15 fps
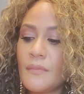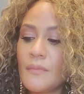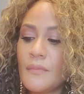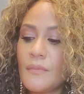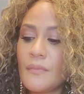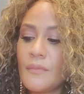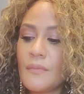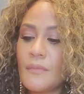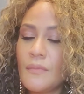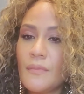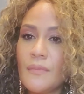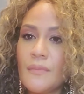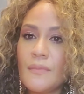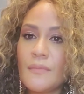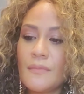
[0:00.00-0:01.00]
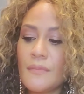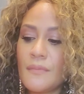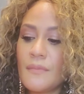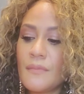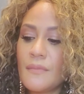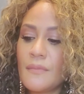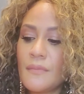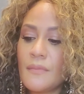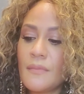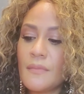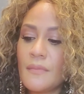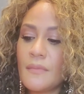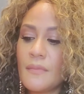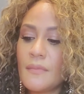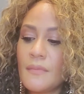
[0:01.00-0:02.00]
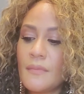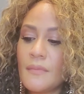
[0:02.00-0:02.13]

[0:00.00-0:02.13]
(no one is talking)